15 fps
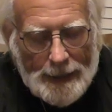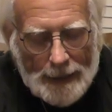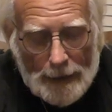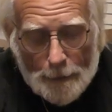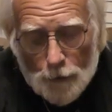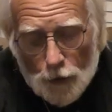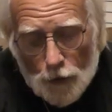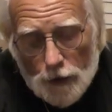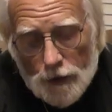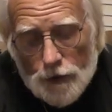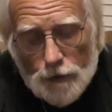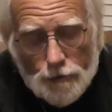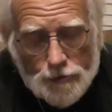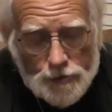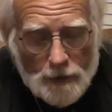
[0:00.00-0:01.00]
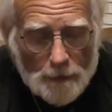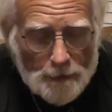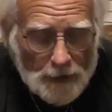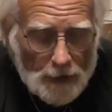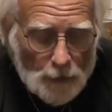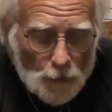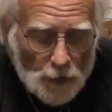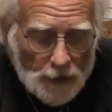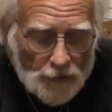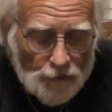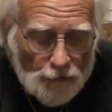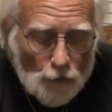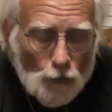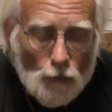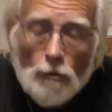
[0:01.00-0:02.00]
And I'm going to do something with
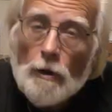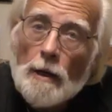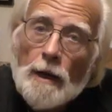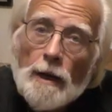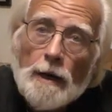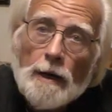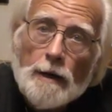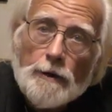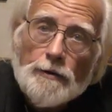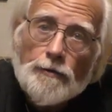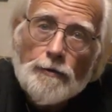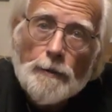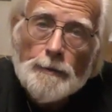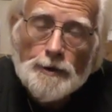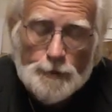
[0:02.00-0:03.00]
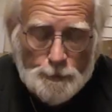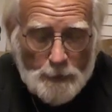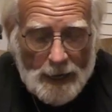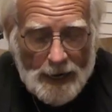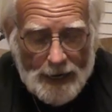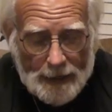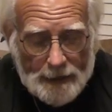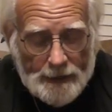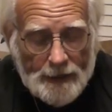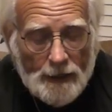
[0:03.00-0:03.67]
four cards from this pack.